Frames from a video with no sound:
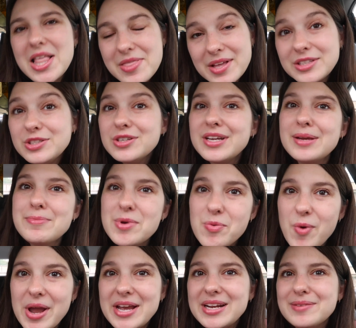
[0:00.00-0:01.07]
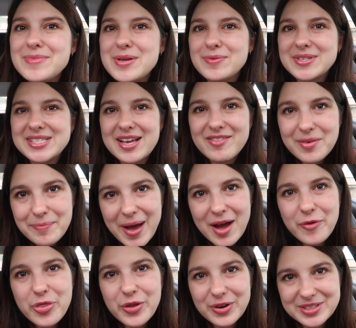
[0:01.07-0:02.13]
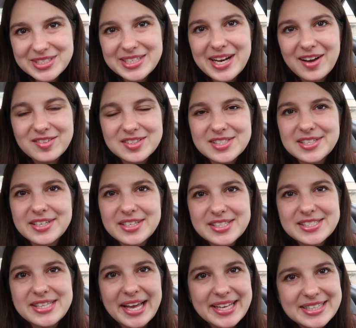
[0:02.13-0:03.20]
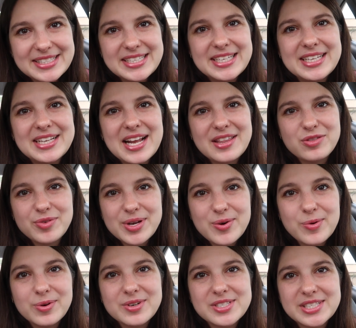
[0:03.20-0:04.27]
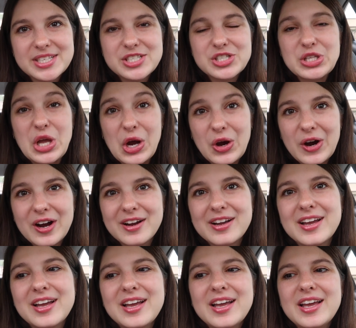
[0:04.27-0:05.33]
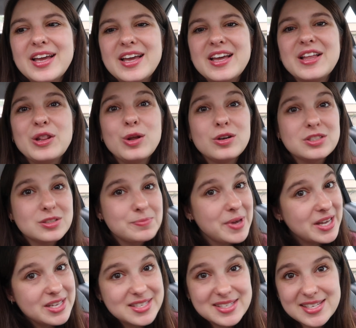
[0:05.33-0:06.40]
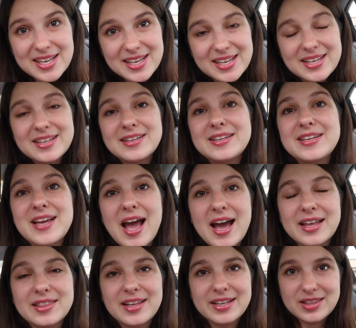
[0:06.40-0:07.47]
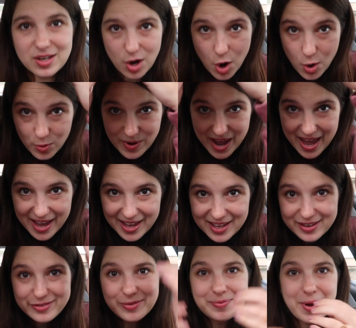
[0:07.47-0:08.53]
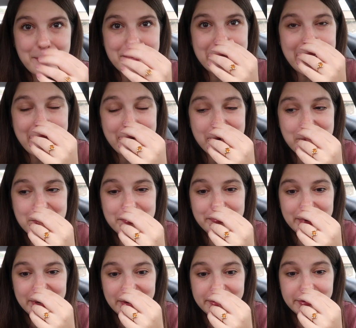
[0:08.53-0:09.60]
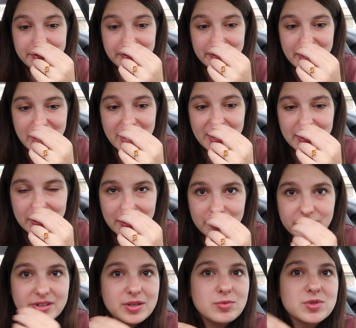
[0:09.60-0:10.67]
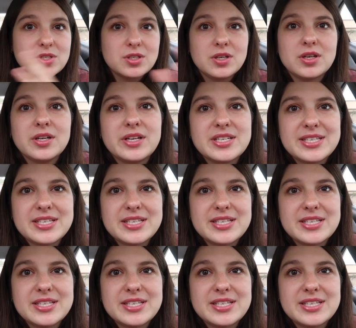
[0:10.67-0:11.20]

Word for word: I took him and weighed him. He was 7 pound 13 ounces, 19 and 3 quarters inch long. Looked amazing. He had like the cone head from coming out. But other than that, everything was good.